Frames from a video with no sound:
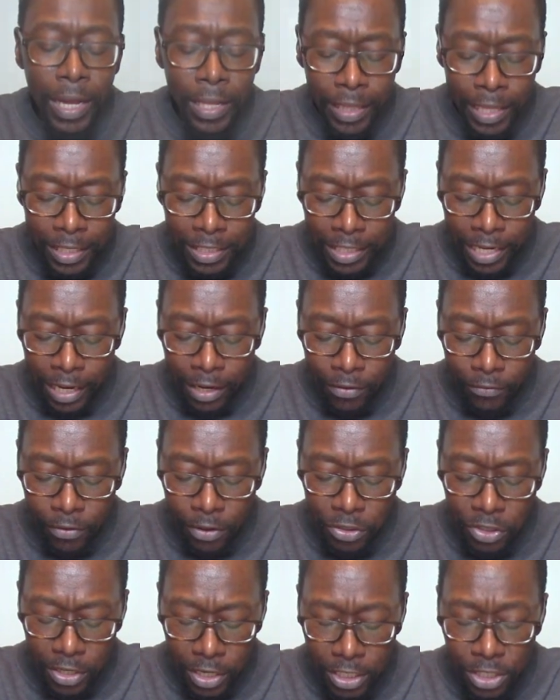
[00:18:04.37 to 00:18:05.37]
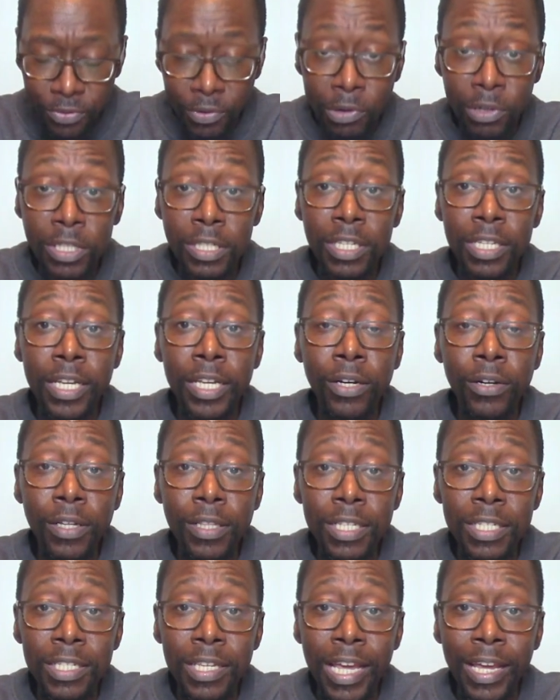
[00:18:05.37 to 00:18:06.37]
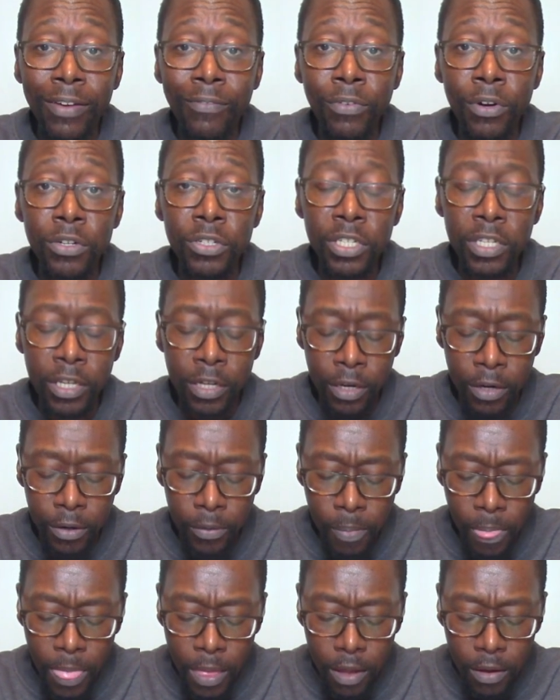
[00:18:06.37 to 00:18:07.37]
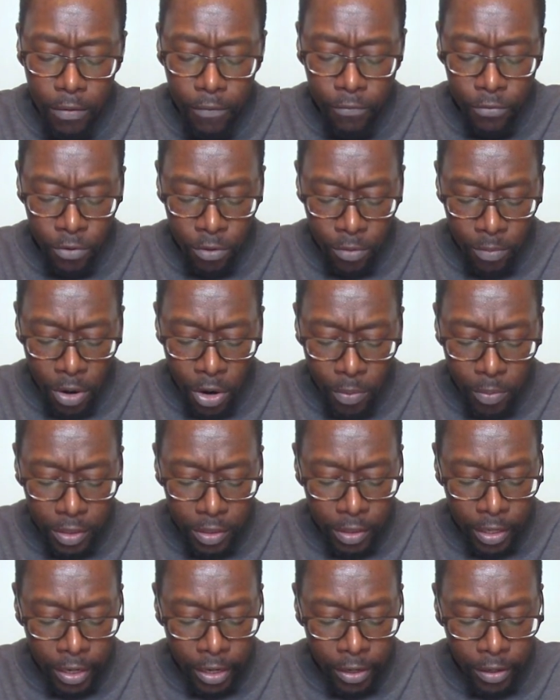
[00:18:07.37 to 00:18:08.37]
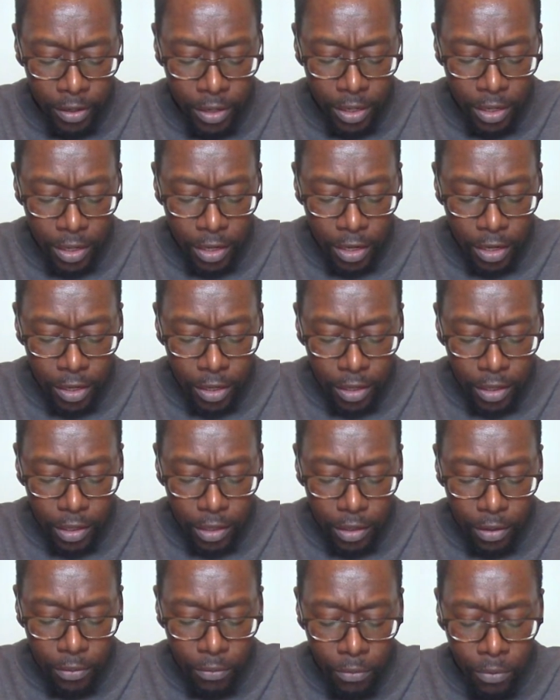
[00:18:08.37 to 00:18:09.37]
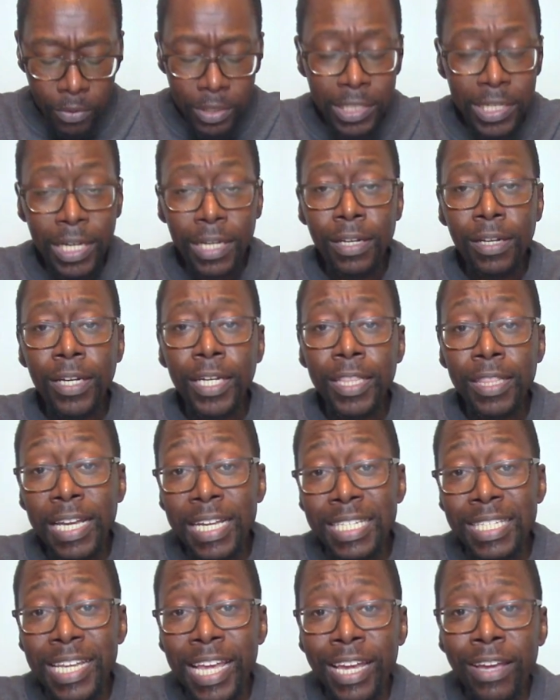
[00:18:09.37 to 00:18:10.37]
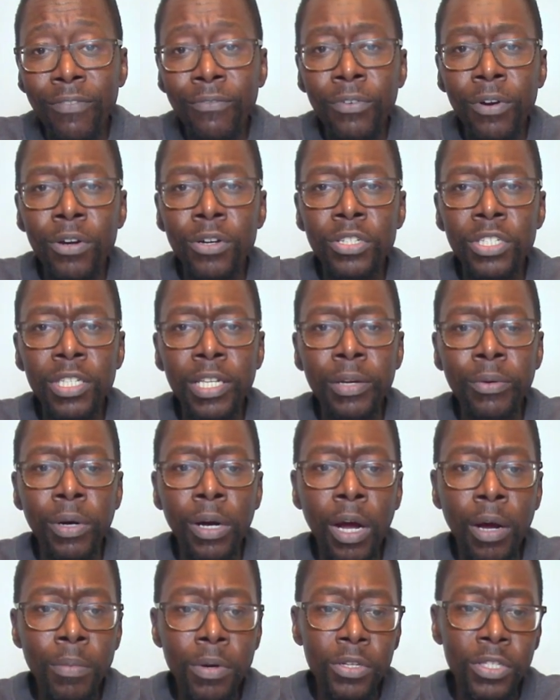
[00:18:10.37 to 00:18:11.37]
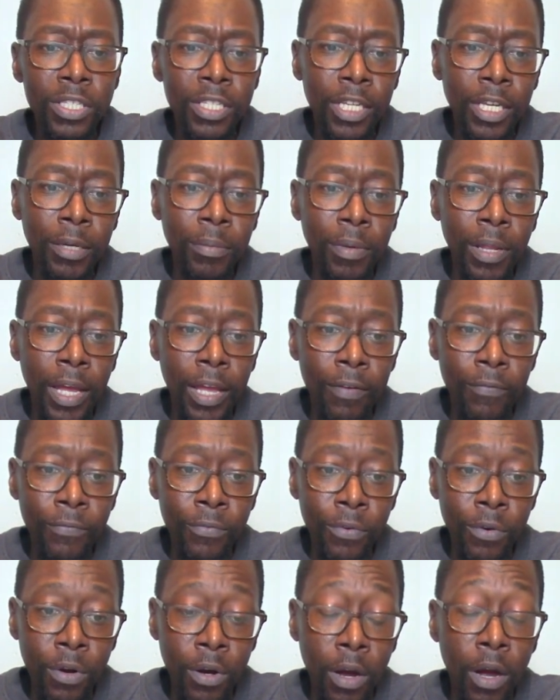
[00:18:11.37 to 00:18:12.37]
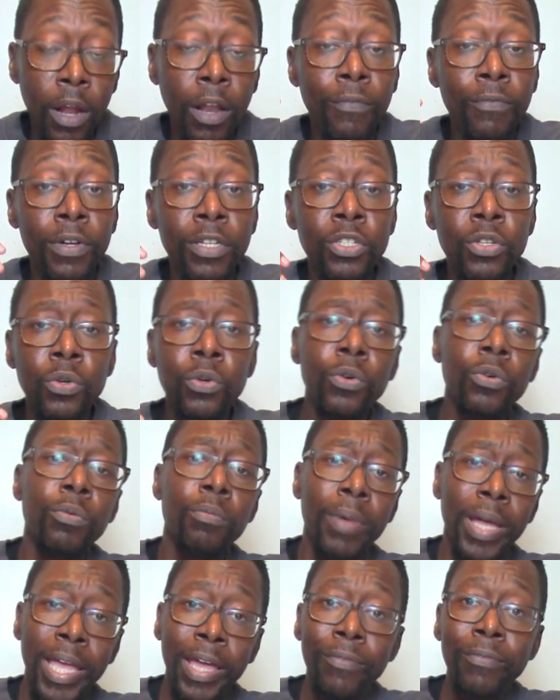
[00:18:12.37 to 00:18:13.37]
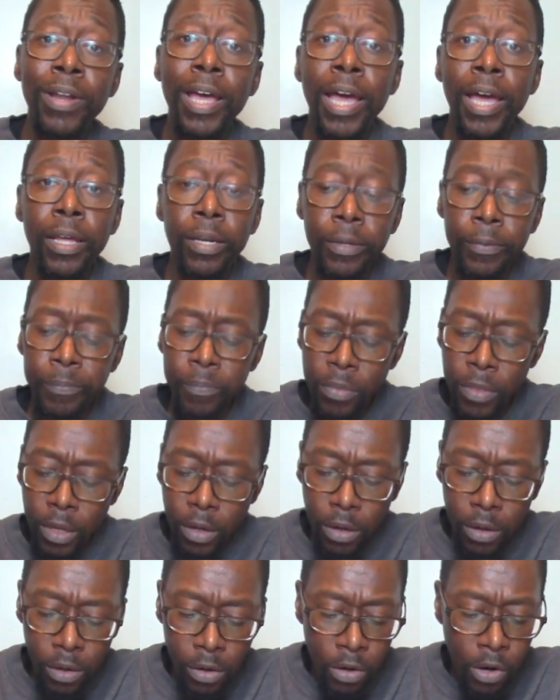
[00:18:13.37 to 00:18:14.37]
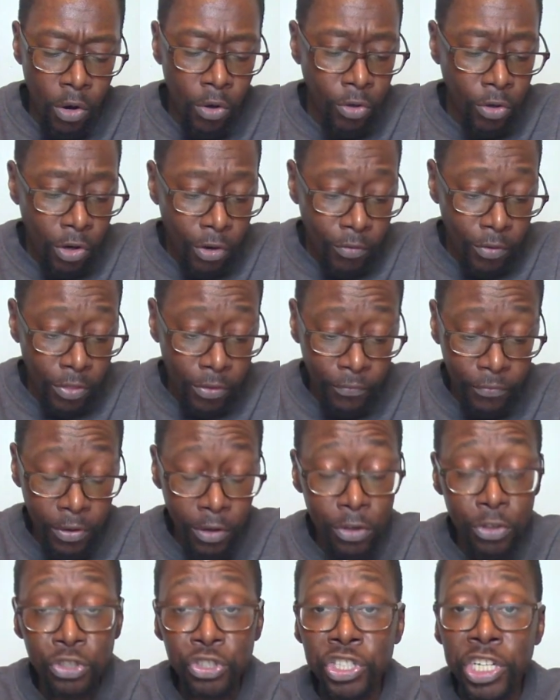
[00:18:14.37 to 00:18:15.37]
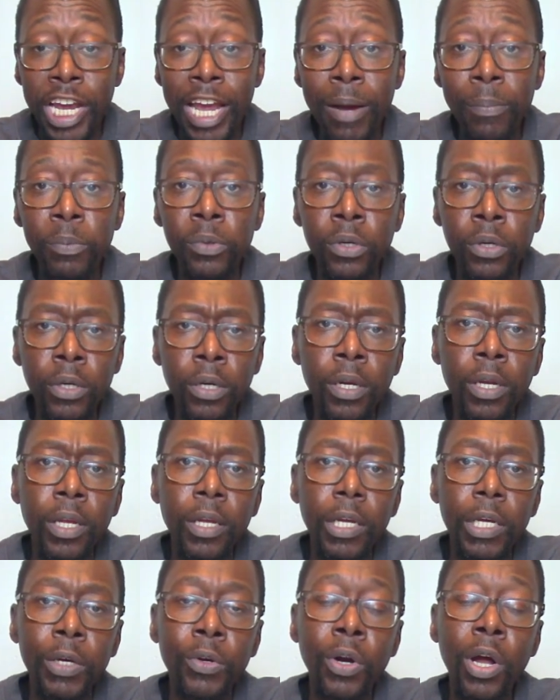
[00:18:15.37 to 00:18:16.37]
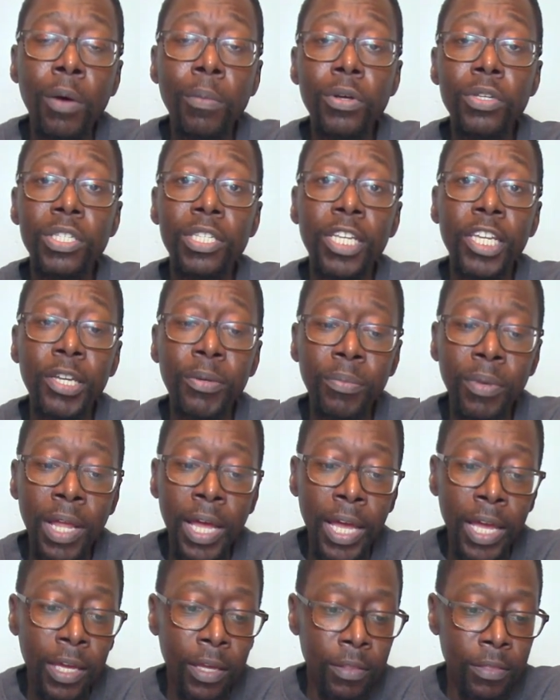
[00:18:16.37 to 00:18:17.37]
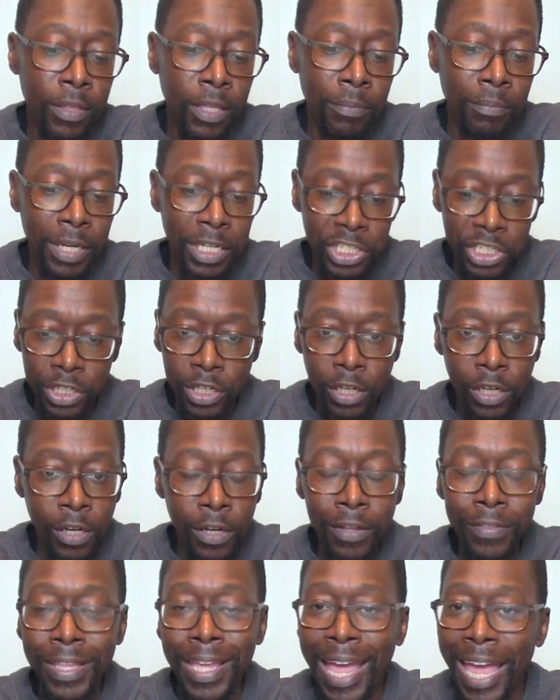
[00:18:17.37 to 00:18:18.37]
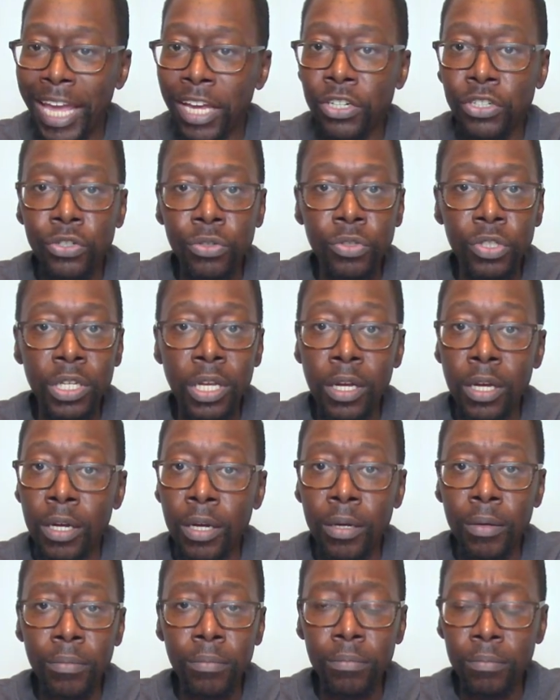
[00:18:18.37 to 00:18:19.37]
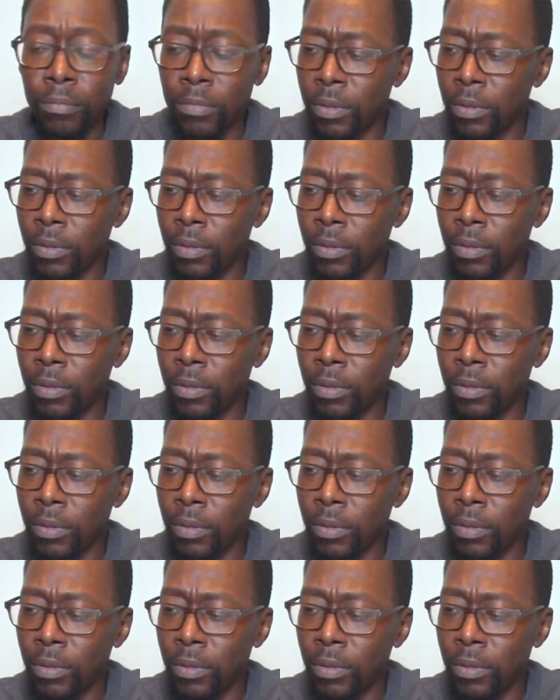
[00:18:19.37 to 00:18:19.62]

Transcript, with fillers: at that second verse, let's focus in on the second verse here for a moment there. When we take a look at that second verse, it would almost seem like for all of us who may have not going over the first chapter, it would almost seem like the mention of the angels comes